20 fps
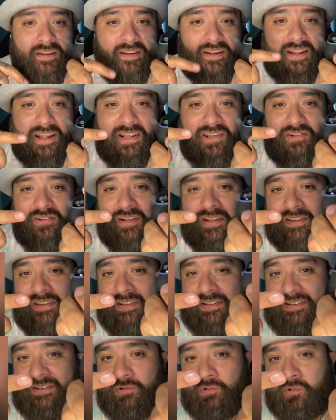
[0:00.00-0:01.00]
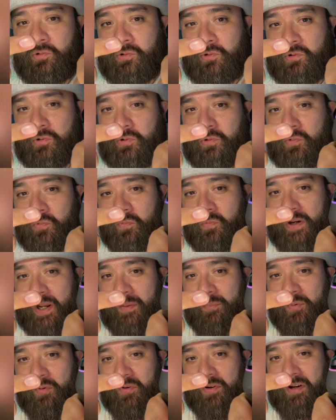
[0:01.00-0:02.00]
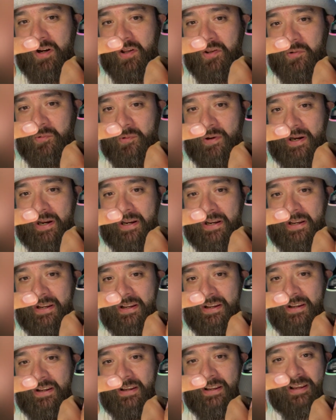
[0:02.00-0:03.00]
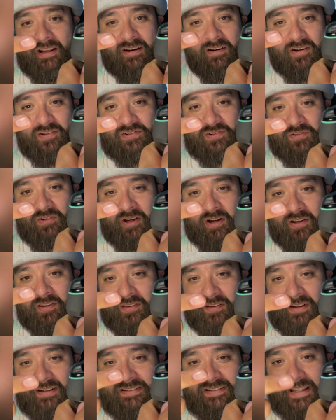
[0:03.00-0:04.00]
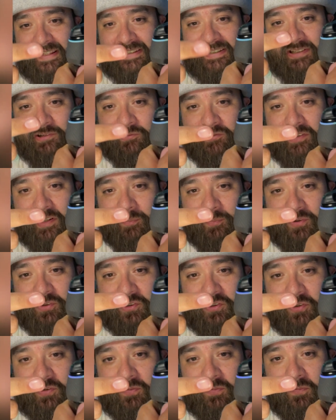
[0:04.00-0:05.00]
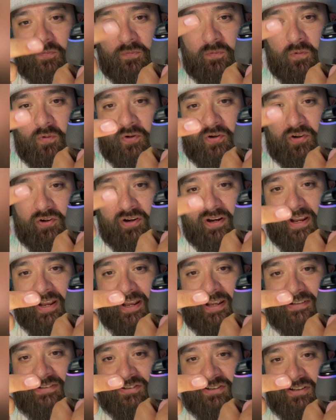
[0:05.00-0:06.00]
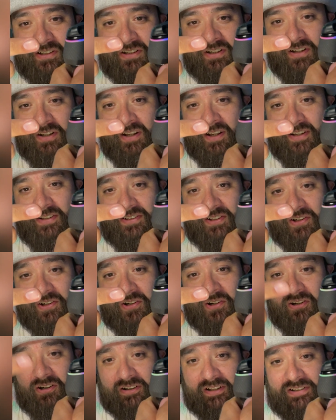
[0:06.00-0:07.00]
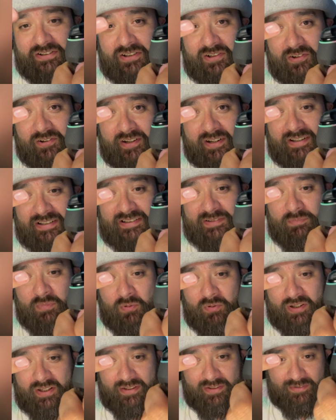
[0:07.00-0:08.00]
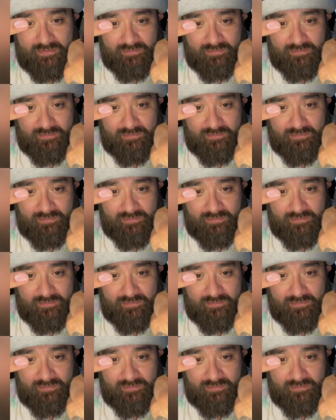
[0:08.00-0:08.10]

and you get this cool rainbow color ray. It also unlocks that secret temperature for your hash. So let's go ahead and smoke it.